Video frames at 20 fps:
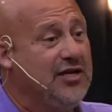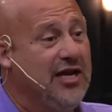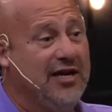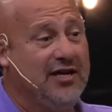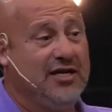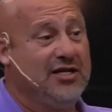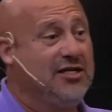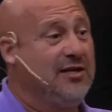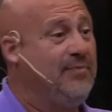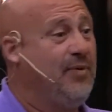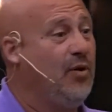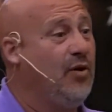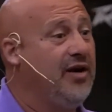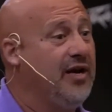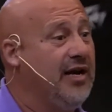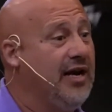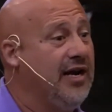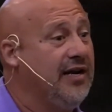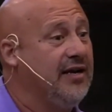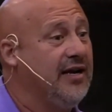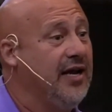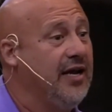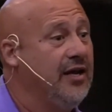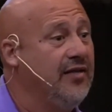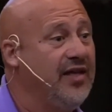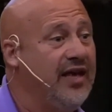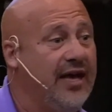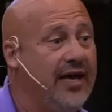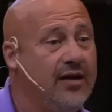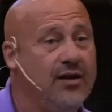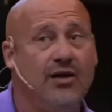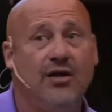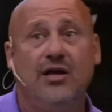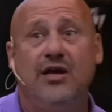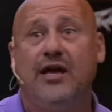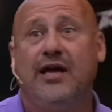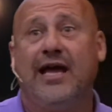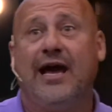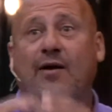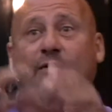not disappointed, I can tell you that.
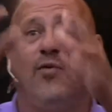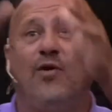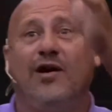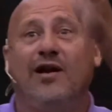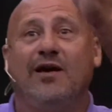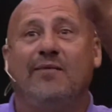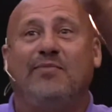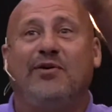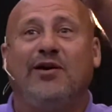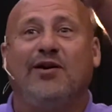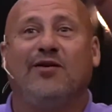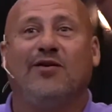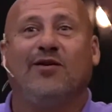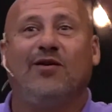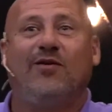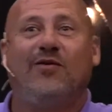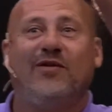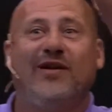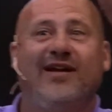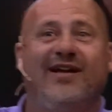Got one up here. Glory to